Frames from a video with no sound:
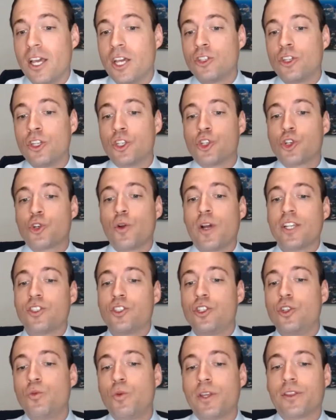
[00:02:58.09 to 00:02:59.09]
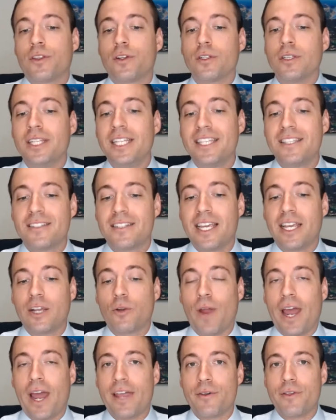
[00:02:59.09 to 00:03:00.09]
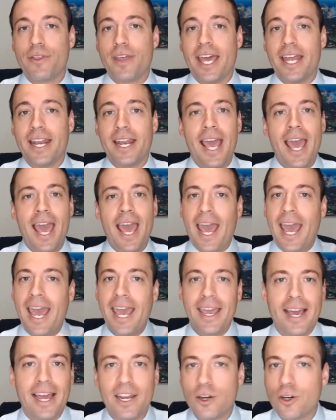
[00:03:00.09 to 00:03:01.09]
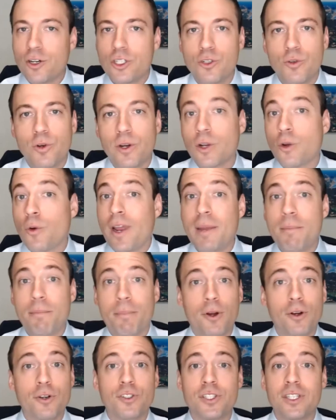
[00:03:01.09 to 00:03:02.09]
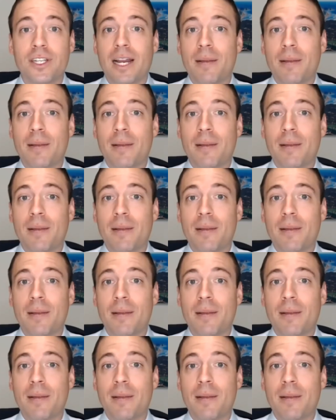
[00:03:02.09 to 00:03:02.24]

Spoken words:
to trust you with their listing rather than, hey, I heard you're a great person.